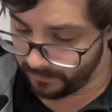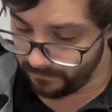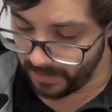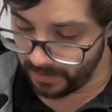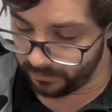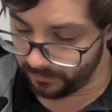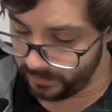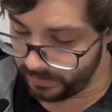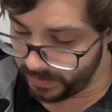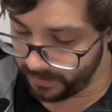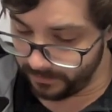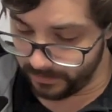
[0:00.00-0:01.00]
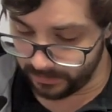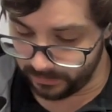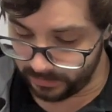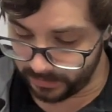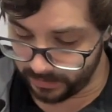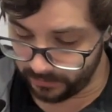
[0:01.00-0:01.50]
Malcolm and JB had
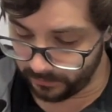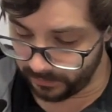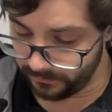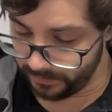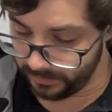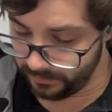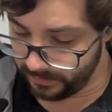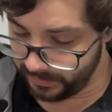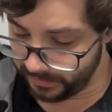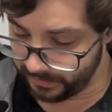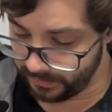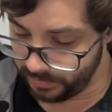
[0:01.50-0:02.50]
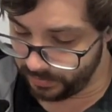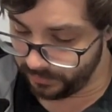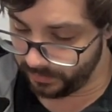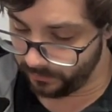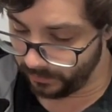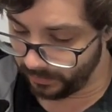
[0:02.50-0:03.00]
shared one of the units.
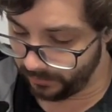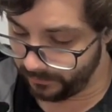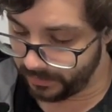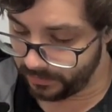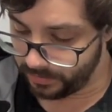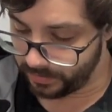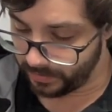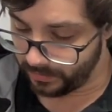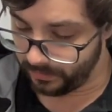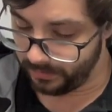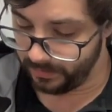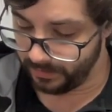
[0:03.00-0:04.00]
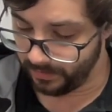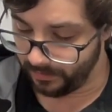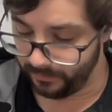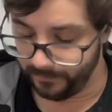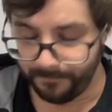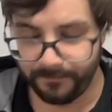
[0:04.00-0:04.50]
Jude and Willem had shared the
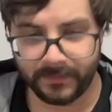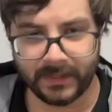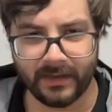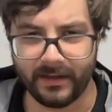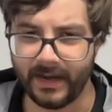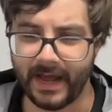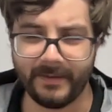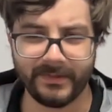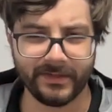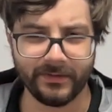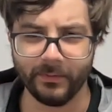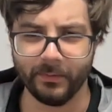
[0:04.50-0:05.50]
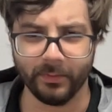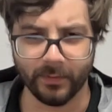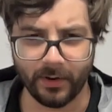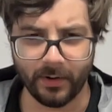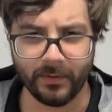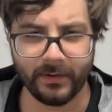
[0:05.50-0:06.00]
other. An absolute
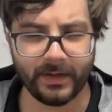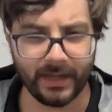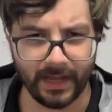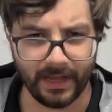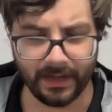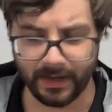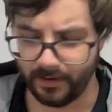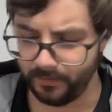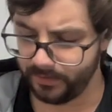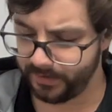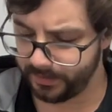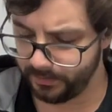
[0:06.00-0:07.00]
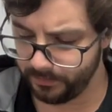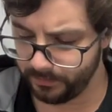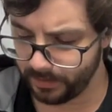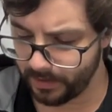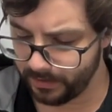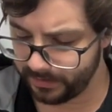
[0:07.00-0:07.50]
bro hangout. Cinder
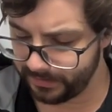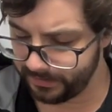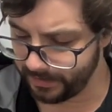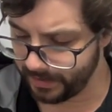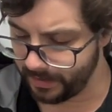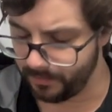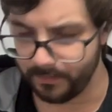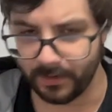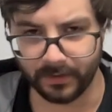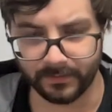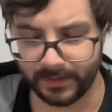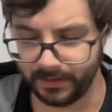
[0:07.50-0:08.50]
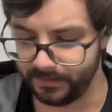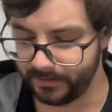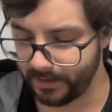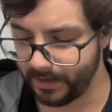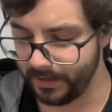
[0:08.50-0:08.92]
blocks and bunk beds.